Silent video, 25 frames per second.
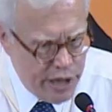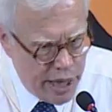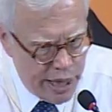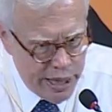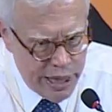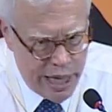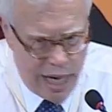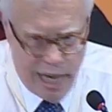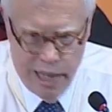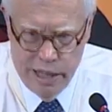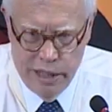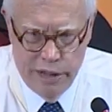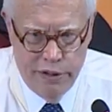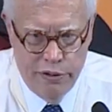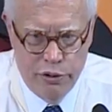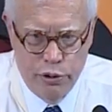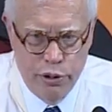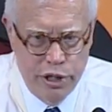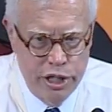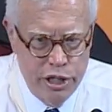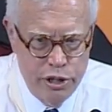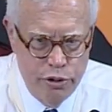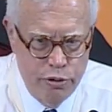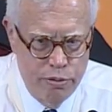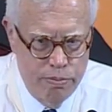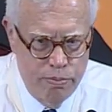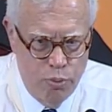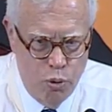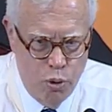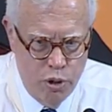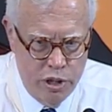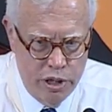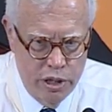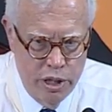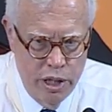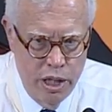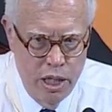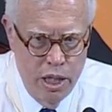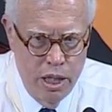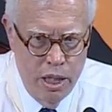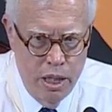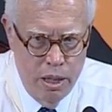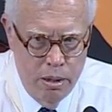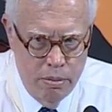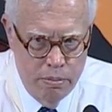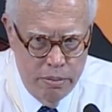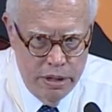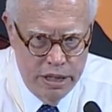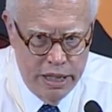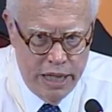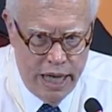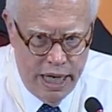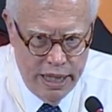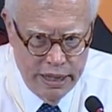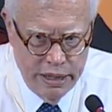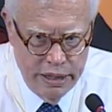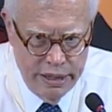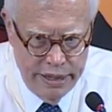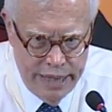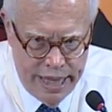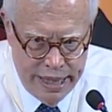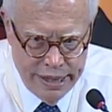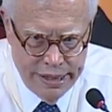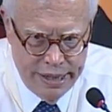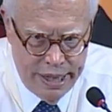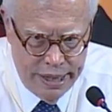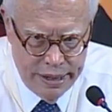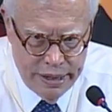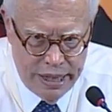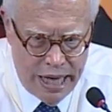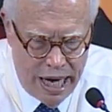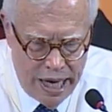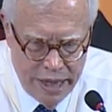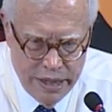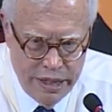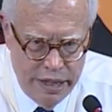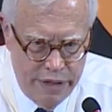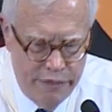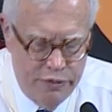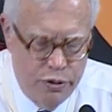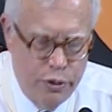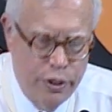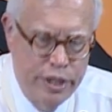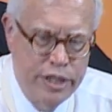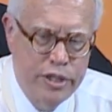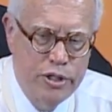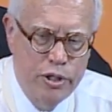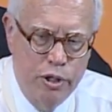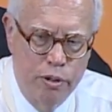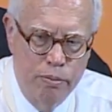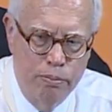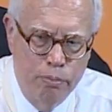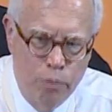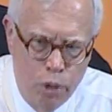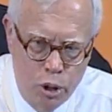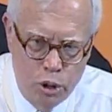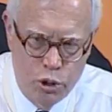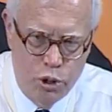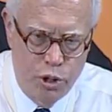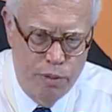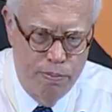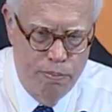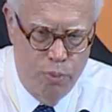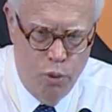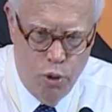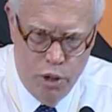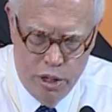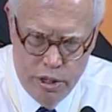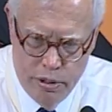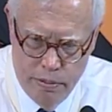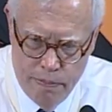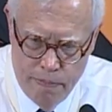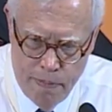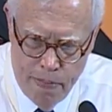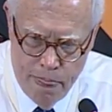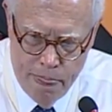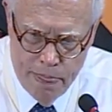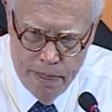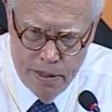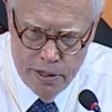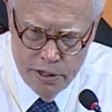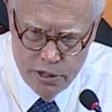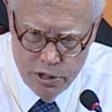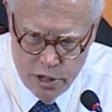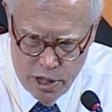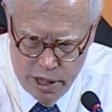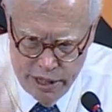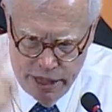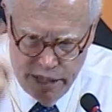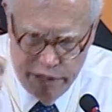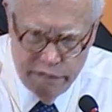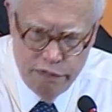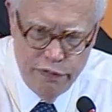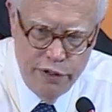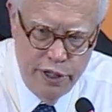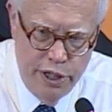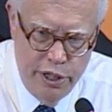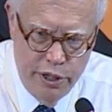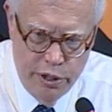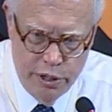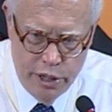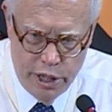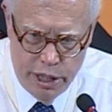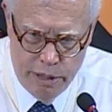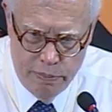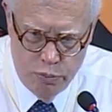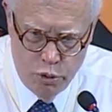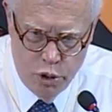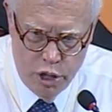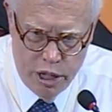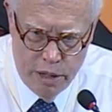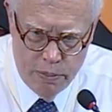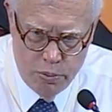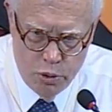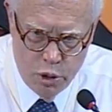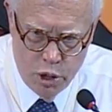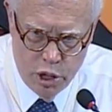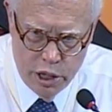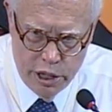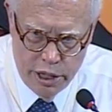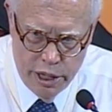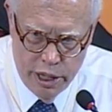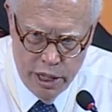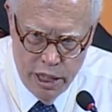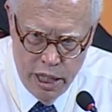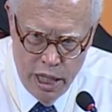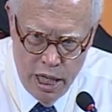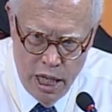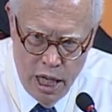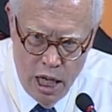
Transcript: Non-cognitive traits are important, but cog non-cognitive traits are most important. saw that figure that I put up earlier.